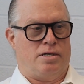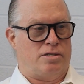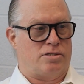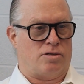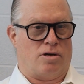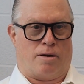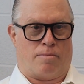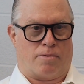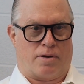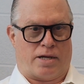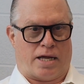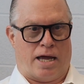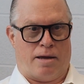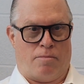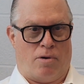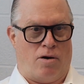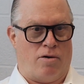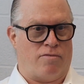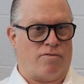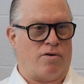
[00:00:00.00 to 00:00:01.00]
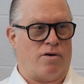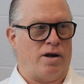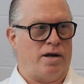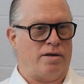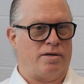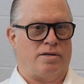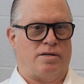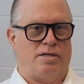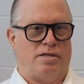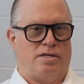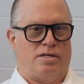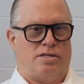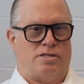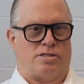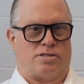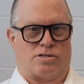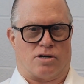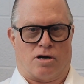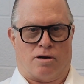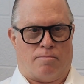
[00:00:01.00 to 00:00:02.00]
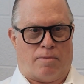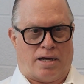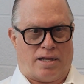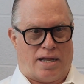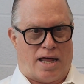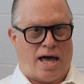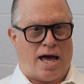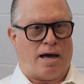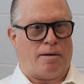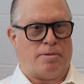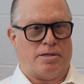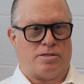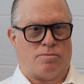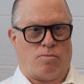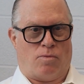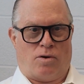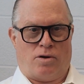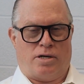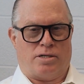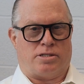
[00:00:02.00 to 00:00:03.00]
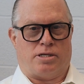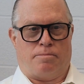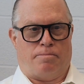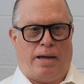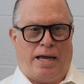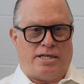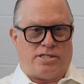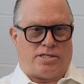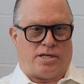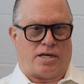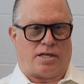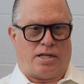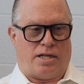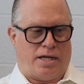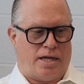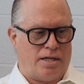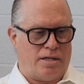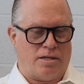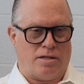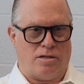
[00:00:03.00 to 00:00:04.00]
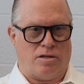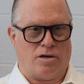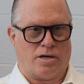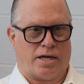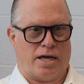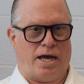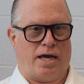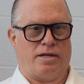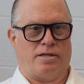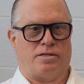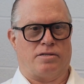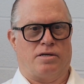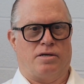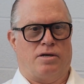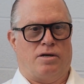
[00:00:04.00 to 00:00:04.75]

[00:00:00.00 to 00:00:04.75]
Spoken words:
So I came over and started my lab and wanted to basically look at